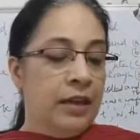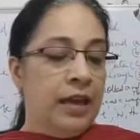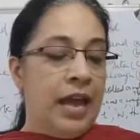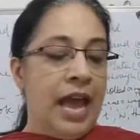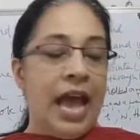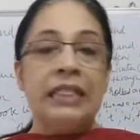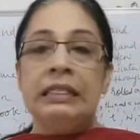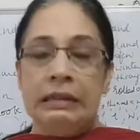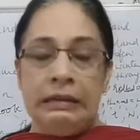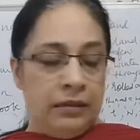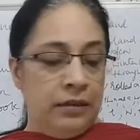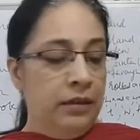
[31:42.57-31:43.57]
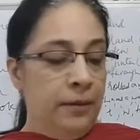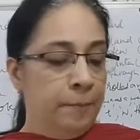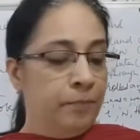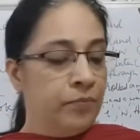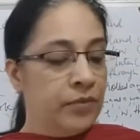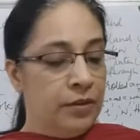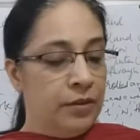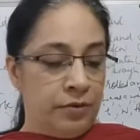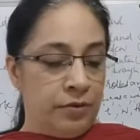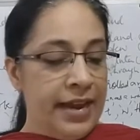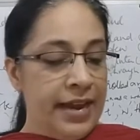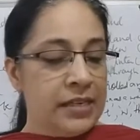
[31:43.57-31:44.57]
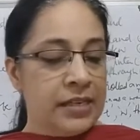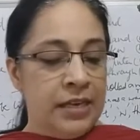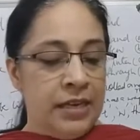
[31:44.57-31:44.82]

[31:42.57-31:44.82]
and the, right?